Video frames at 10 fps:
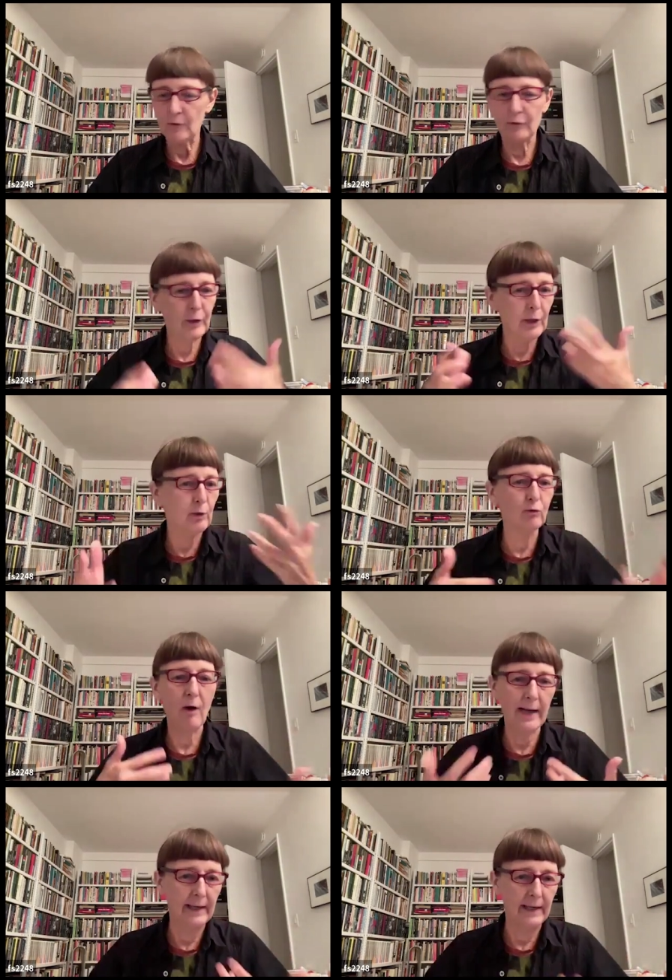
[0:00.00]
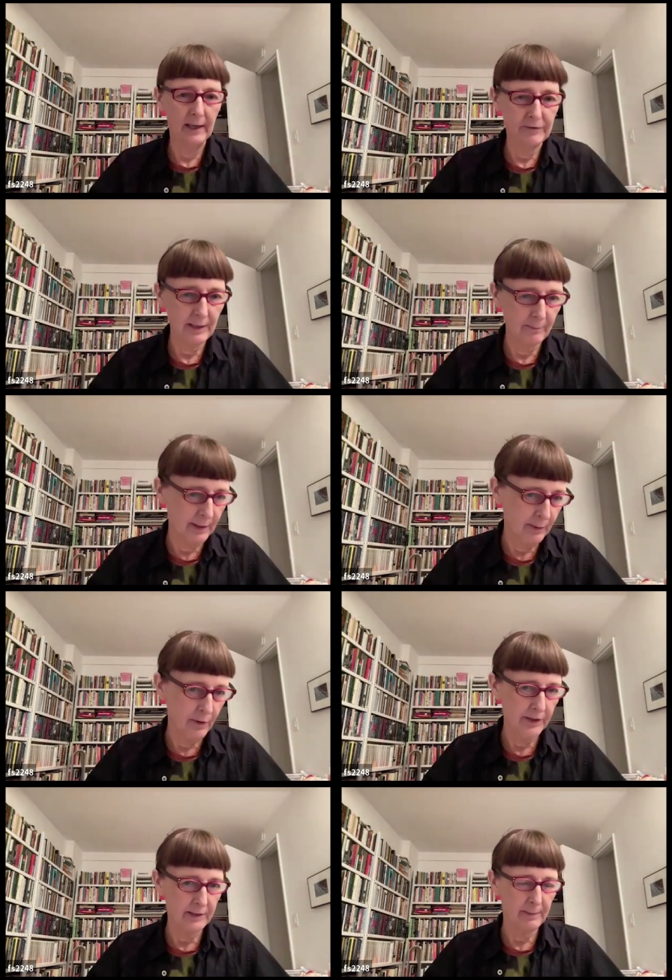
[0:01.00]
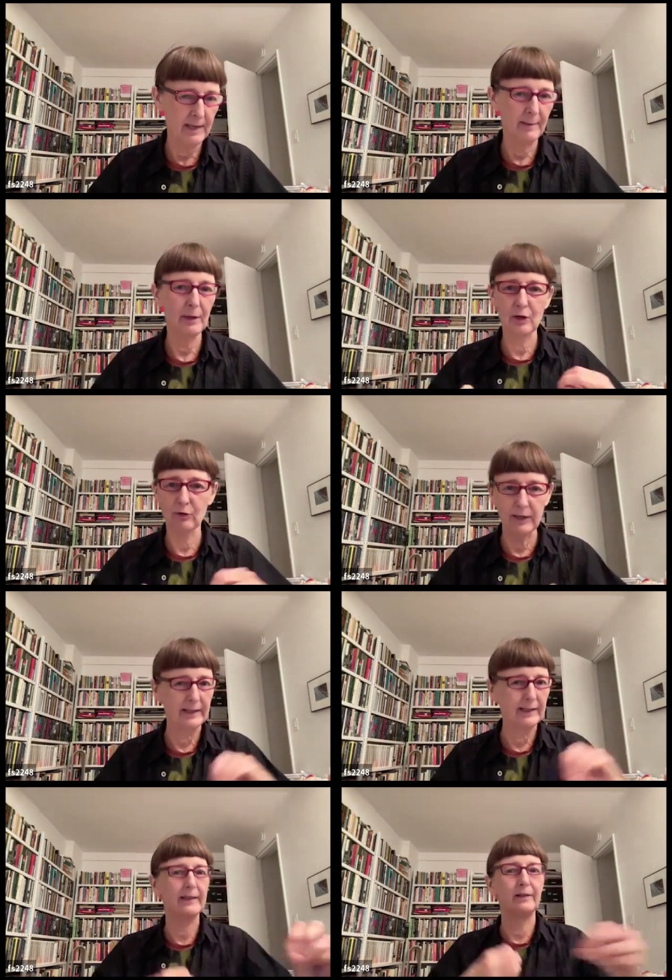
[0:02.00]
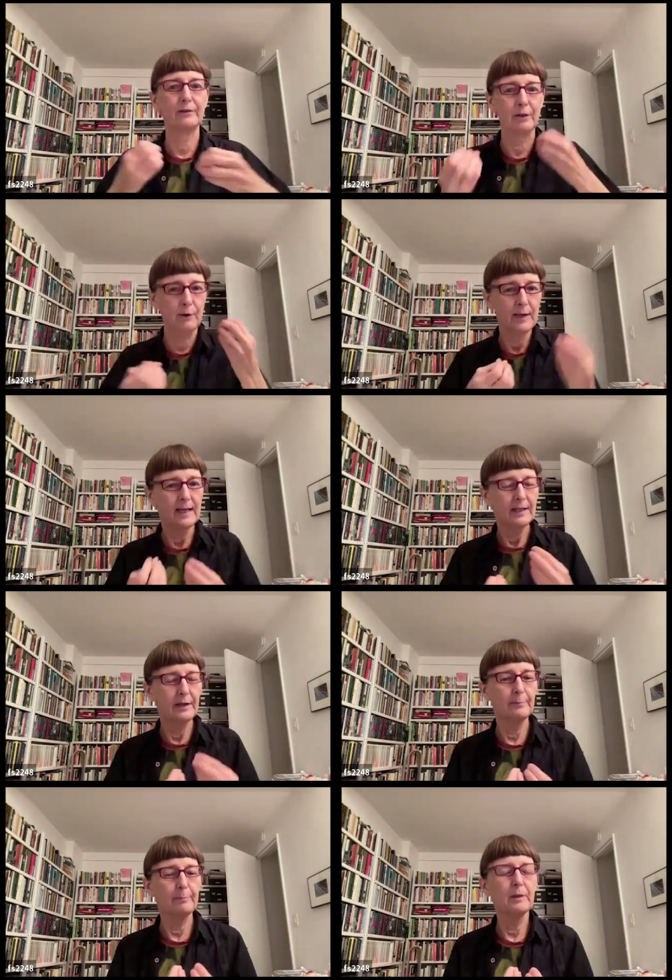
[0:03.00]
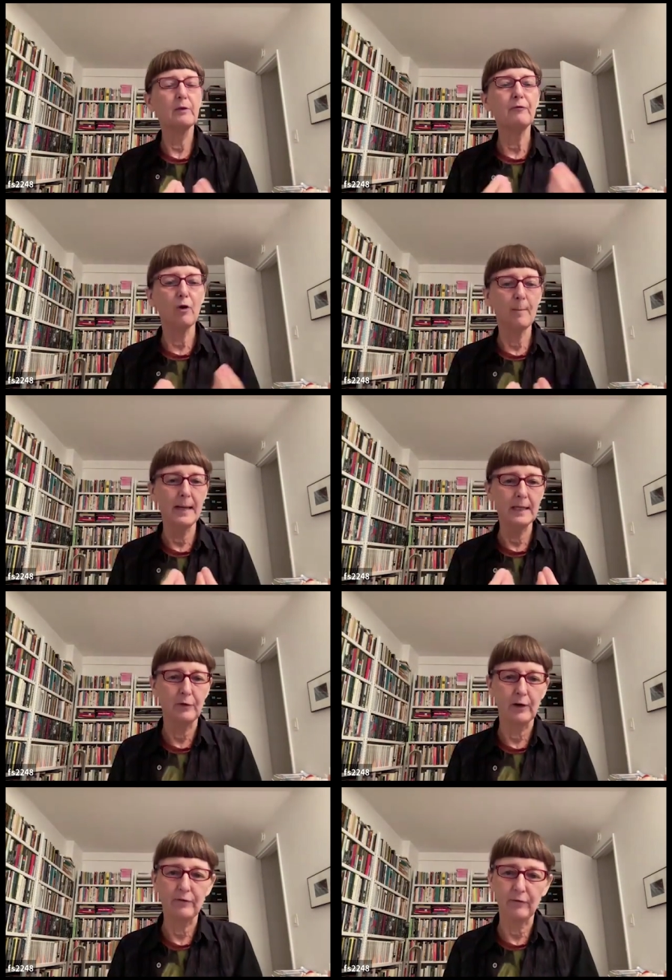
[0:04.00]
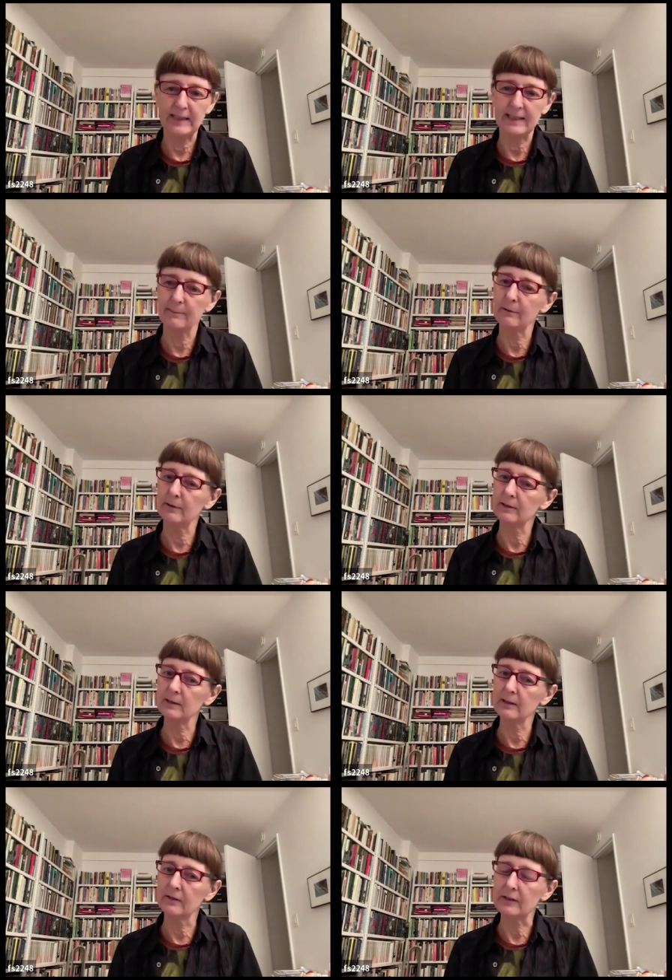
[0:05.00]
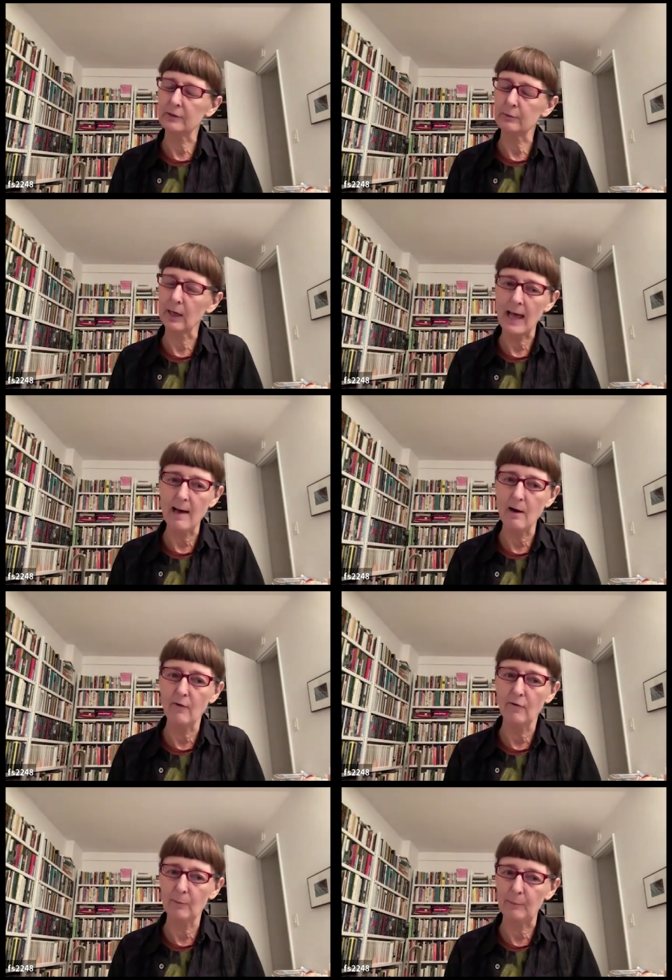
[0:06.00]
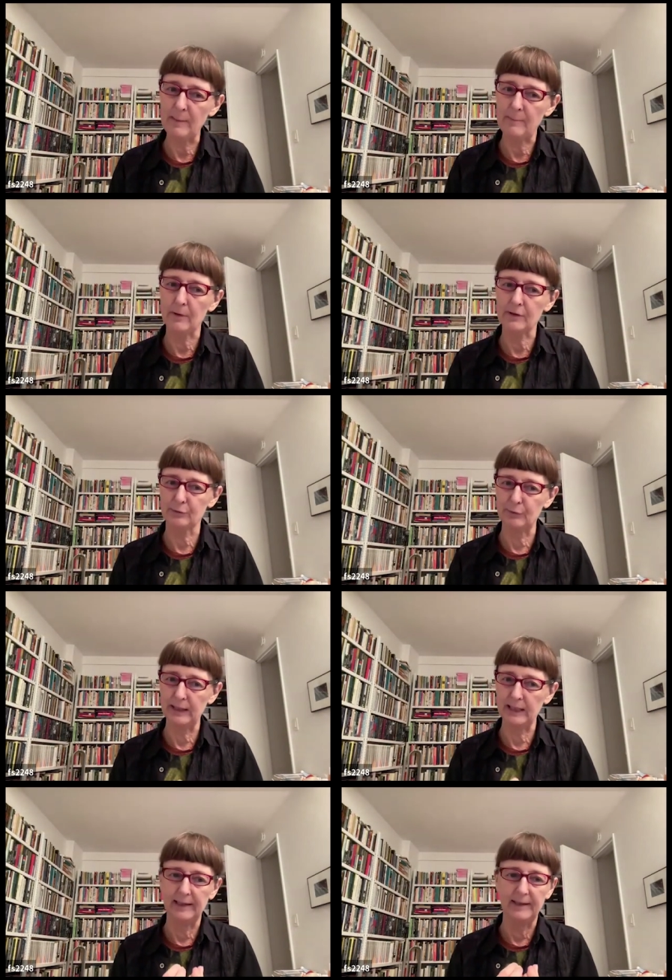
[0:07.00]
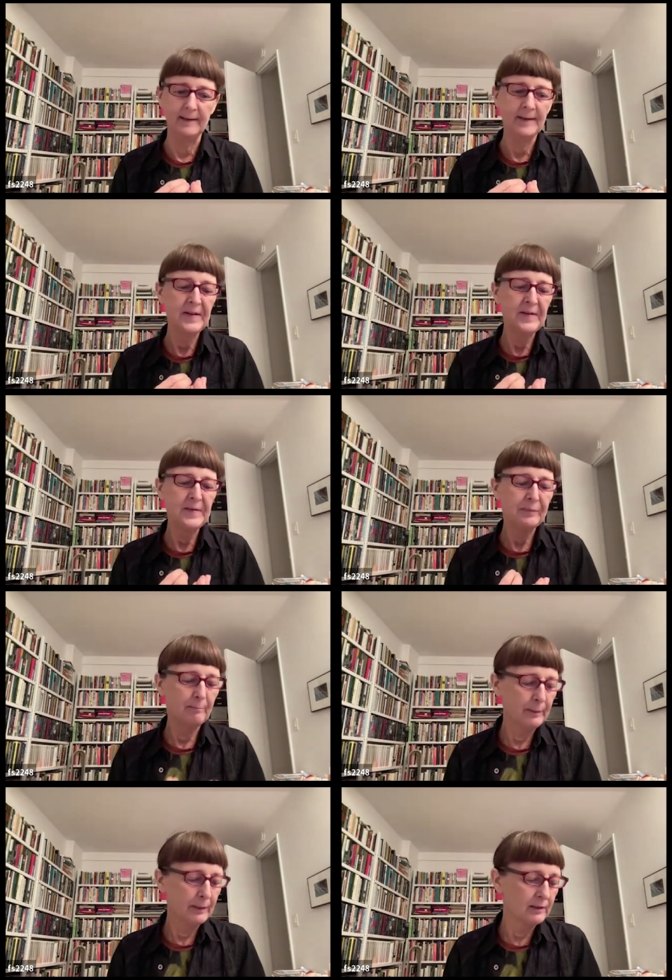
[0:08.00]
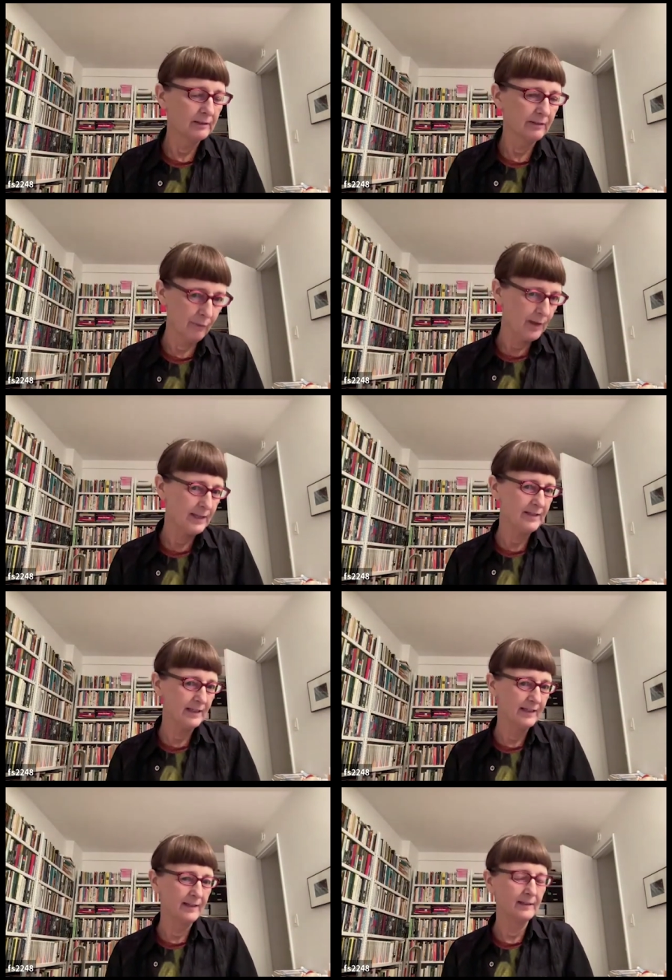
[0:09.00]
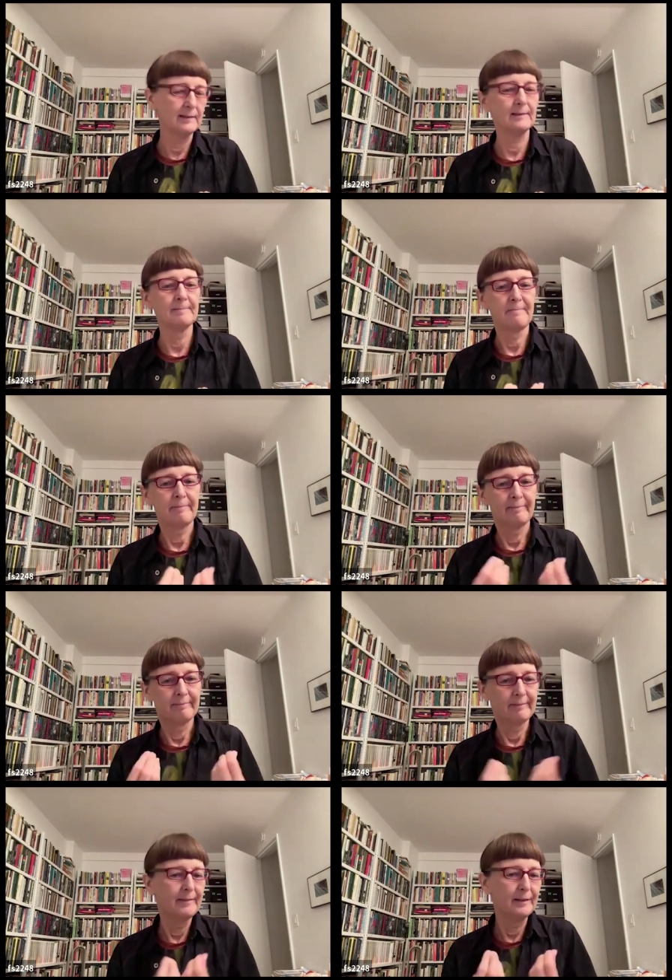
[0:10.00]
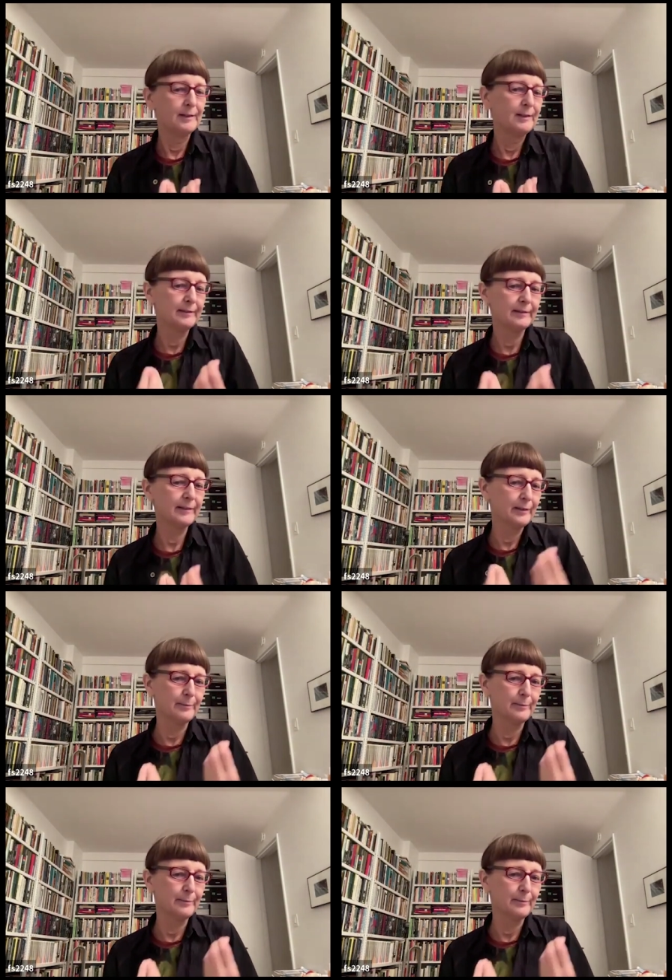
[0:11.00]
of critical writing if somebody wanted to become a critic you know so the the format is very flexible to allow for people to really build a voice in the the you